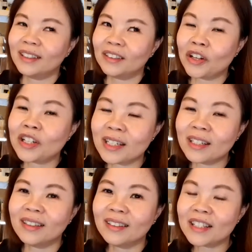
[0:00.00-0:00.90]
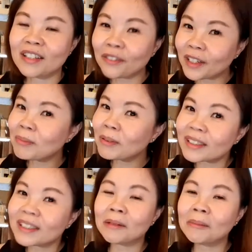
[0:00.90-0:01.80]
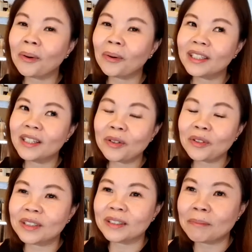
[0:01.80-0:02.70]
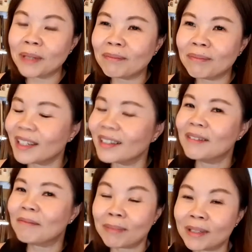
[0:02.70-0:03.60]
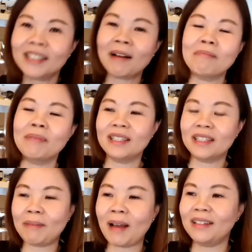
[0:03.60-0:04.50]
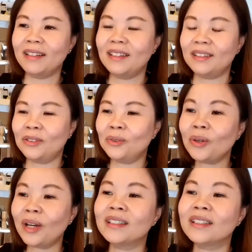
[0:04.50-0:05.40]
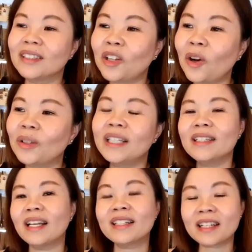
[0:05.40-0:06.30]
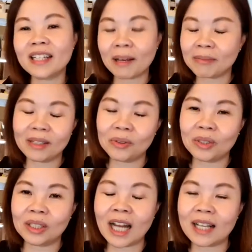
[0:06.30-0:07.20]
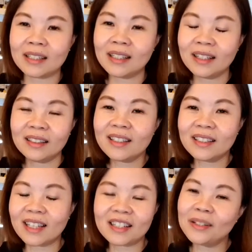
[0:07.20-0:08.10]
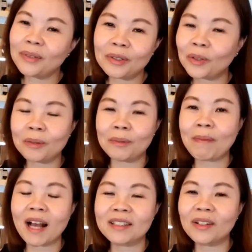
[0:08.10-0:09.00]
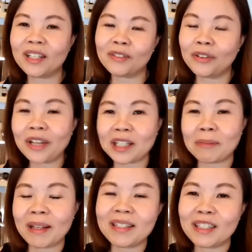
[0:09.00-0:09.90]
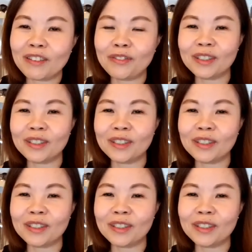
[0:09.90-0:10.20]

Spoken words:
reishi that's available in Singapore. Okay, one of the big companies. But you look at the contents that is actually empty into the glass. This is actually going to be passed out as very expensive